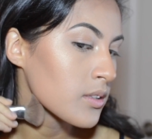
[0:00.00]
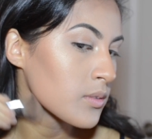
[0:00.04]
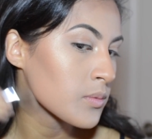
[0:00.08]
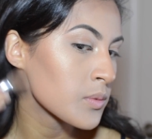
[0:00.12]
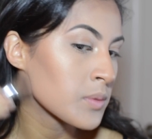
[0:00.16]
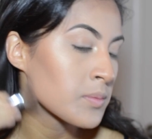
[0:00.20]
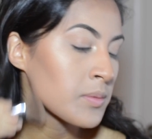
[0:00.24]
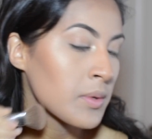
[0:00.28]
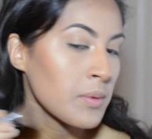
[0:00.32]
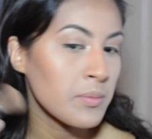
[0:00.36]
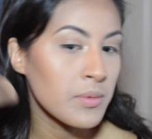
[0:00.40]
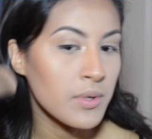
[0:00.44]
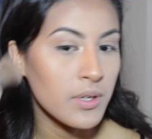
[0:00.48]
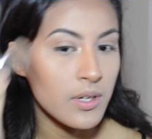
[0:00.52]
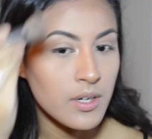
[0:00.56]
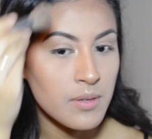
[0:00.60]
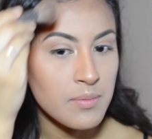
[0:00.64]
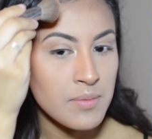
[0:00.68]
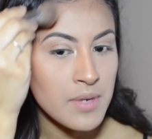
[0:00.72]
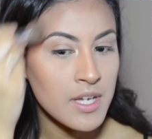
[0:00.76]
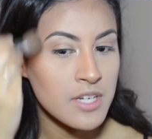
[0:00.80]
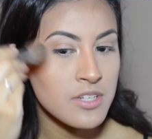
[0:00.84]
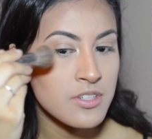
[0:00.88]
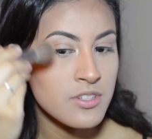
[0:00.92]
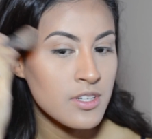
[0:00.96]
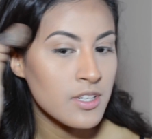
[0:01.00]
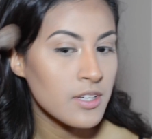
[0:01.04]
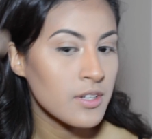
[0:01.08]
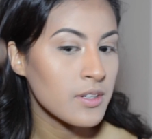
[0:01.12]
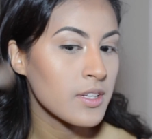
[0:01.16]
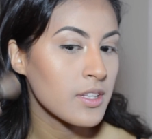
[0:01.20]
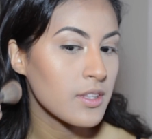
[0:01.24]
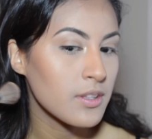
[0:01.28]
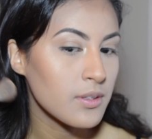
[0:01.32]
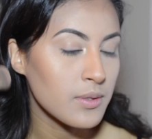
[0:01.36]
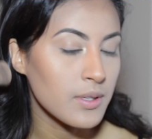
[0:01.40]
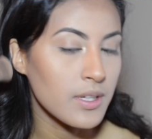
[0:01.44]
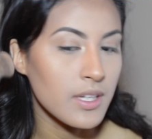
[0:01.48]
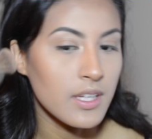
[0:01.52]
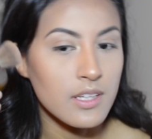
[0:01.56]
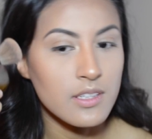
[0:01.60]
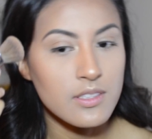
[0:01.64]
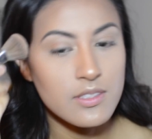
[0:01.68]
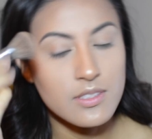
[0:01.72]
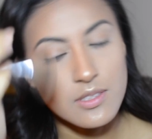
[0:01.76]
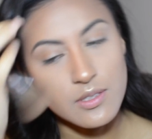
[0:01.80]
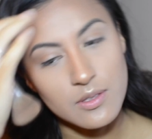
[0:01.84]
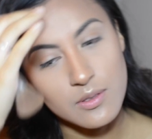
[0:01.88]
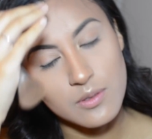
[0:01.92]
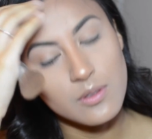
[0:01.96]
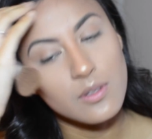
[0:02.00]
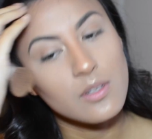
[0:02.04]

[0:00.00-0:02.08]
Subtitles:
Remember, imaginary 3, so